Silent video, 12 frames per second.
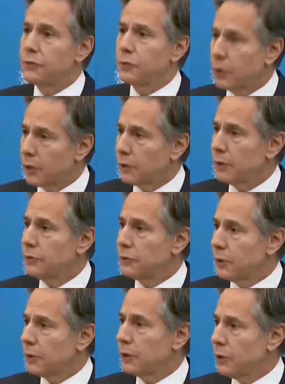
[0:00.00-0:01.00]
I strongly,
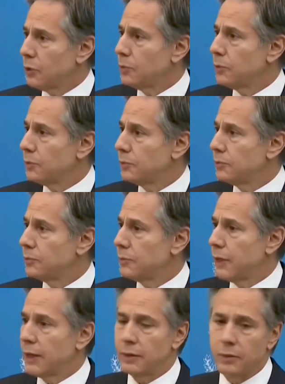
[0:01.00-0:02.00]
strongly hope
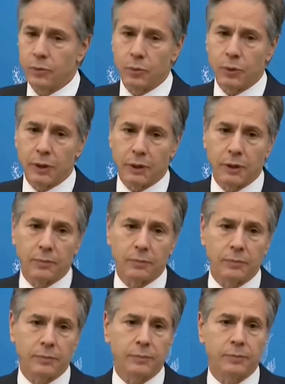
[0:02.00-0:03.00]
that we can
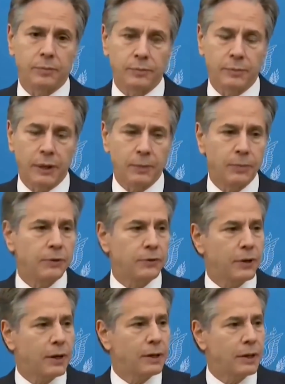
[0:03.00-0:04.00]
keep
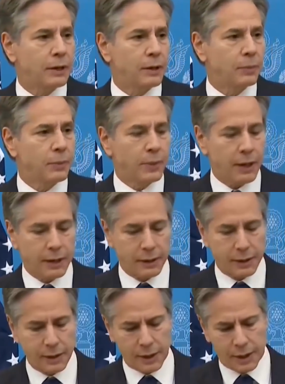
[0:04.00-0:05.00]
this on a
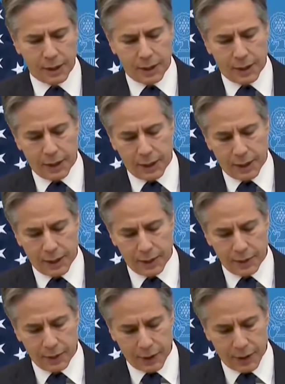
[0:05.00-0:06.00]
diplomatic
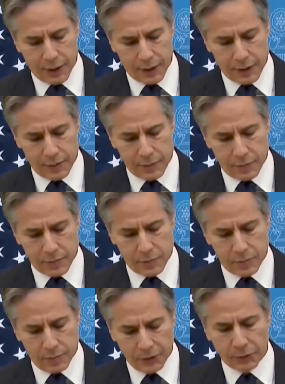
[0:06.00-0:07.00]
and uh,
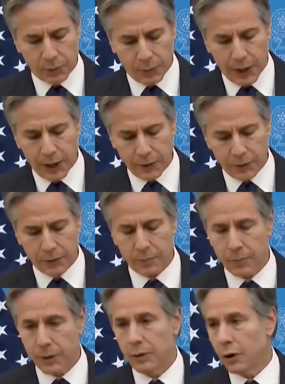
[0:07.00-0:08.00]
peaceful
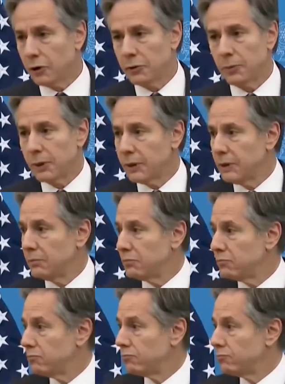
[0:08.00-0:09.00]
path, but ultimately,
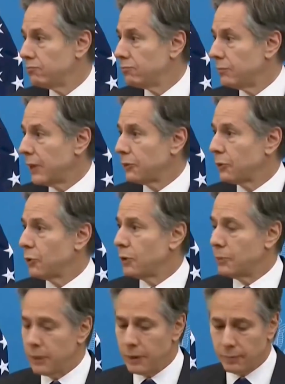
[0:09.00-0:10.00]
that's
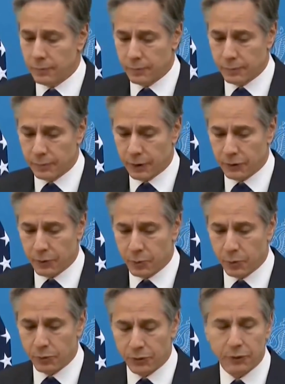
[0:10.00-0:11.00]
going to be
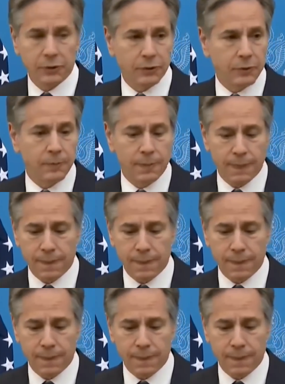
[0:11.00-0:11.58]
President Putin's decision.